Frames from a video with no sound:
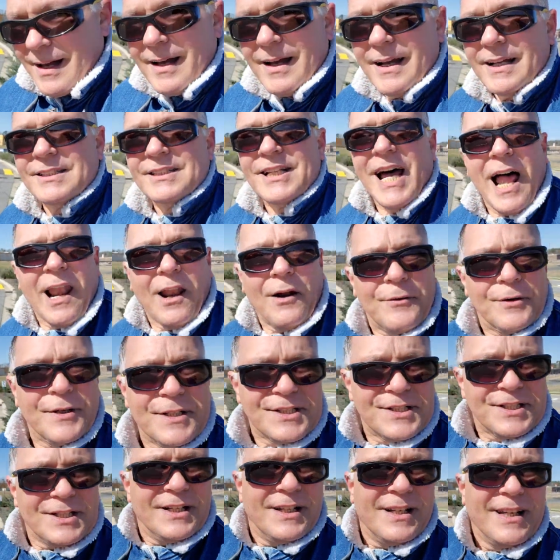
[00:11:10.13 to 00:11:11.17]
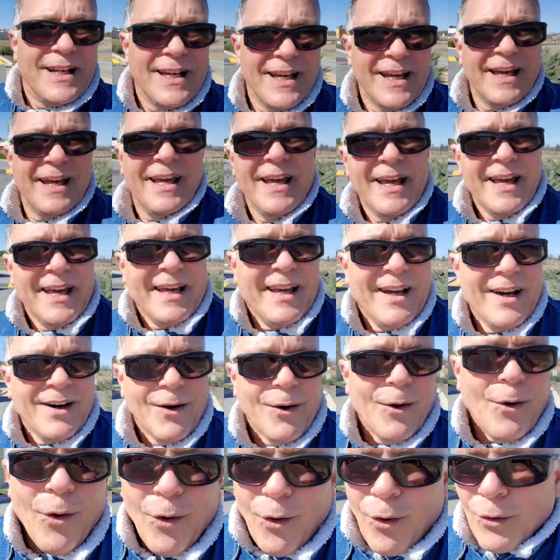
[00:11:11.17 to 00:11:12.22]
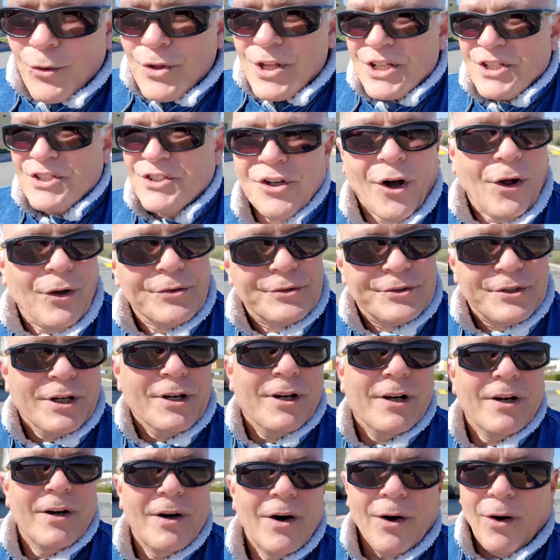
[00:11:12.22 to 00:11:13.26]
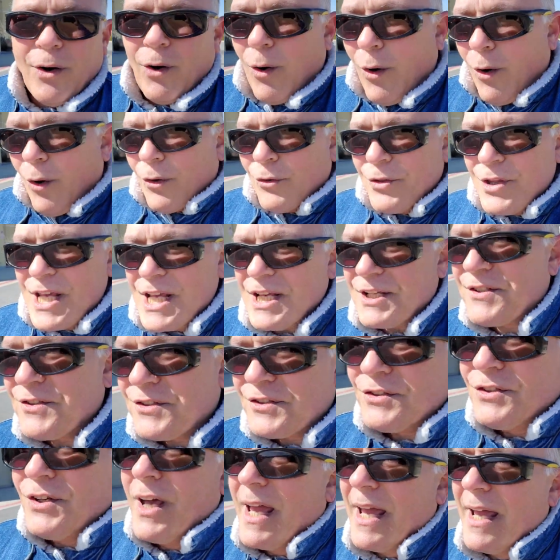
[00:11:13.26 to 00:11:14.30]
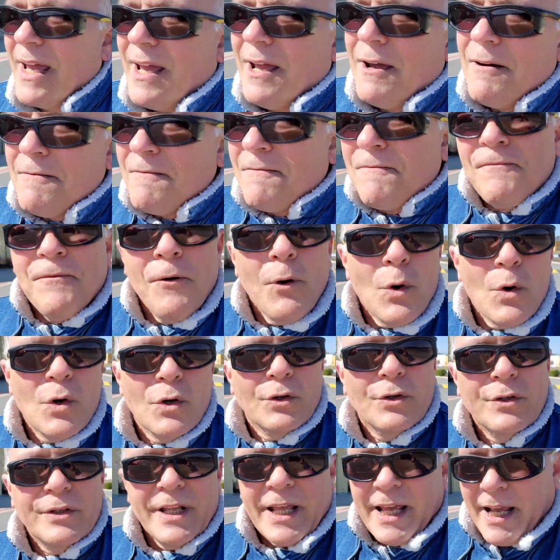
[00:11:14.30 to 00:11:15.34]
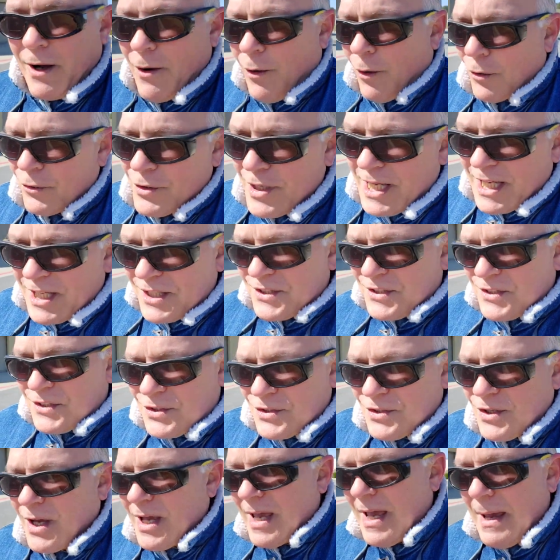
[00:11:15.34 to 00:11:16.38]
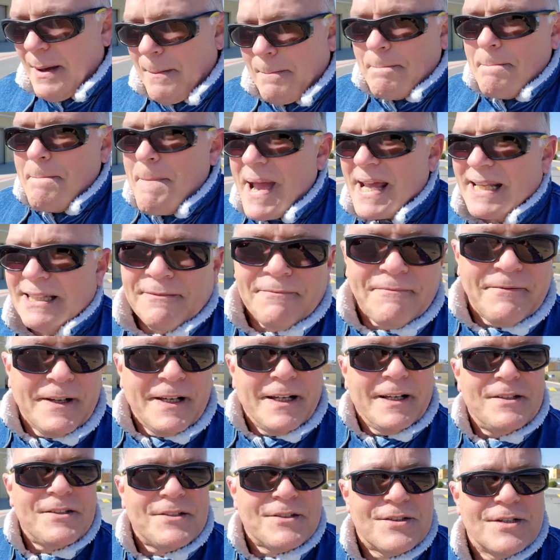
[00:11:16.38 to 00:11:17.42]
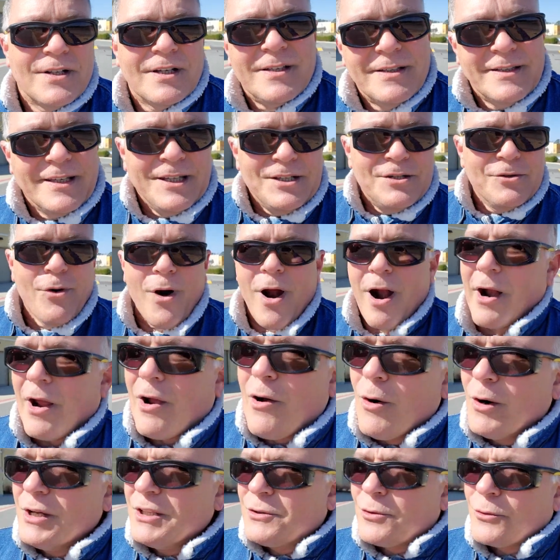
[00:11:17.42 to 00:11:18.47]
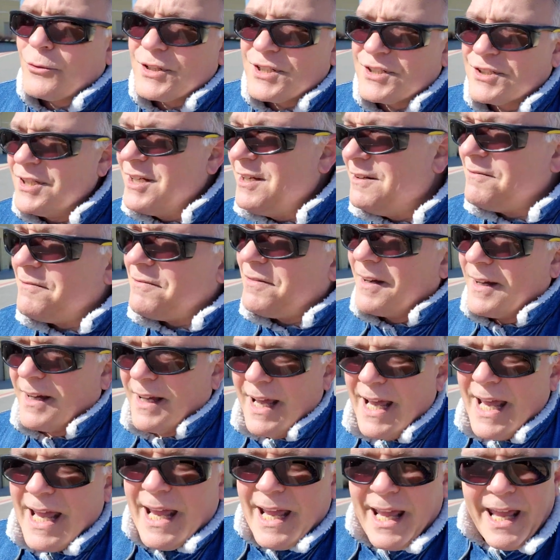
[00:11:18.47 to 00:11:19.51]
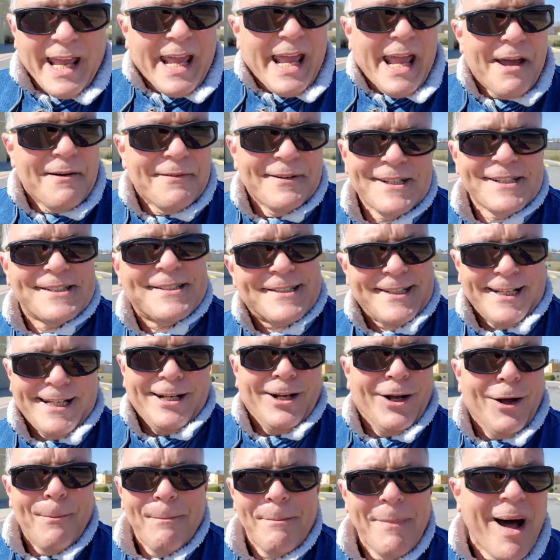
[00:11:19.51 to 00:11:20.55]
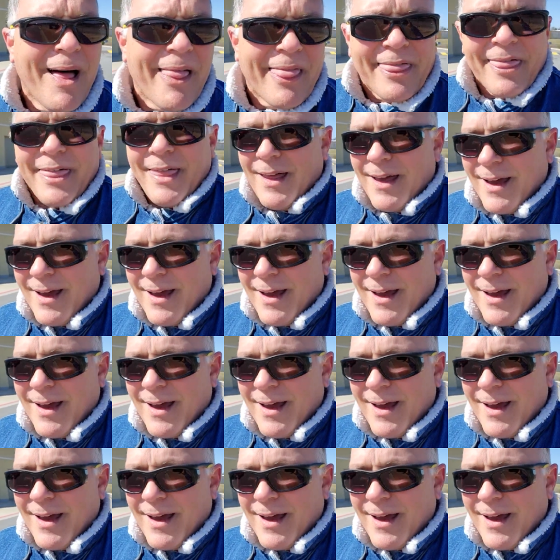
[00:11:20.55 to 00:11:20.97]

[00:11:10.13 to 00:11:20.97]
salaries, all this salt, all this food, and all these benefits that you are going to receive every single month?